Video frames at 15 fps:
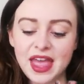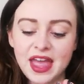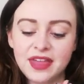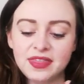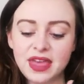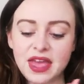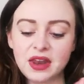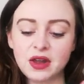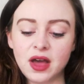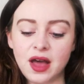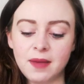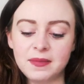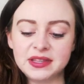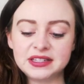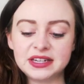And then
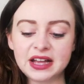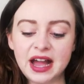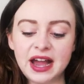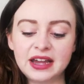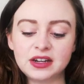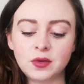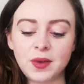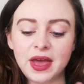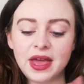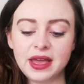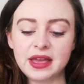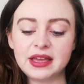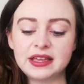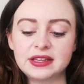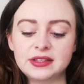Mystic
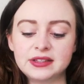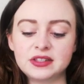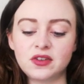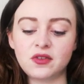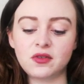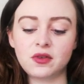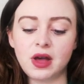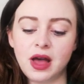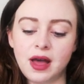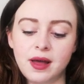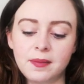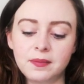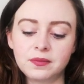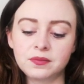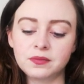Hideaway is
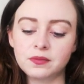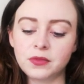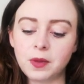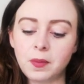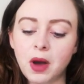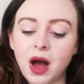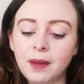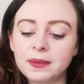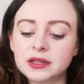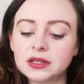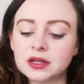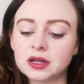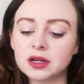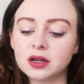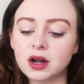the
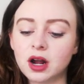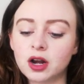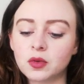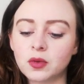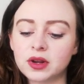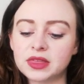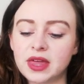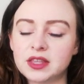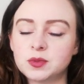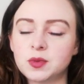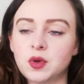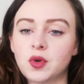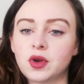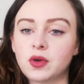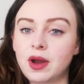popular artwork that's
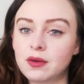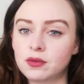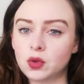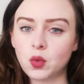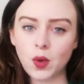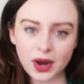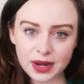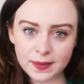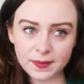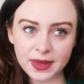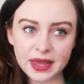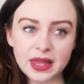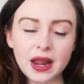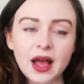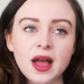been going around quite a
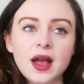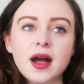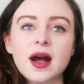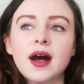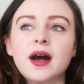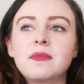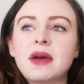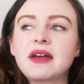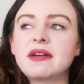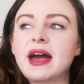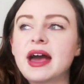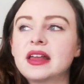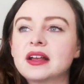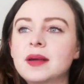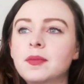bit. I've
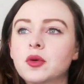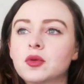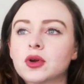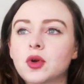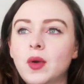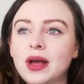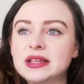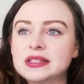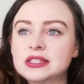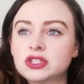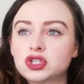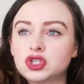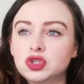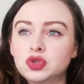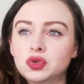had a couple
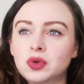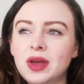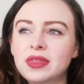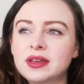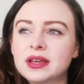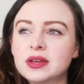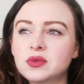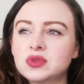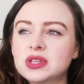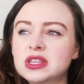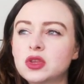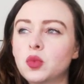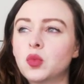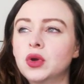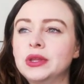requests to, I think it was
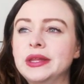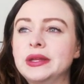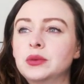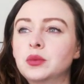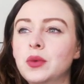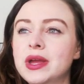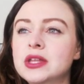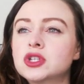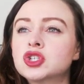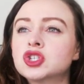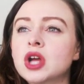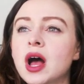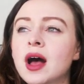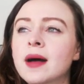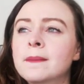like the Woodland
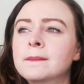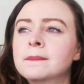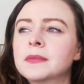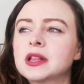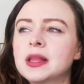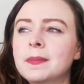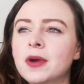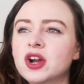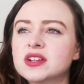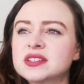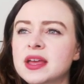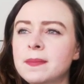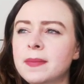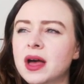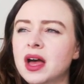Witch clip art
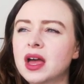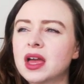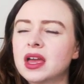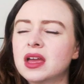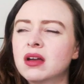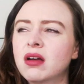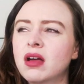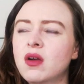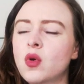set by,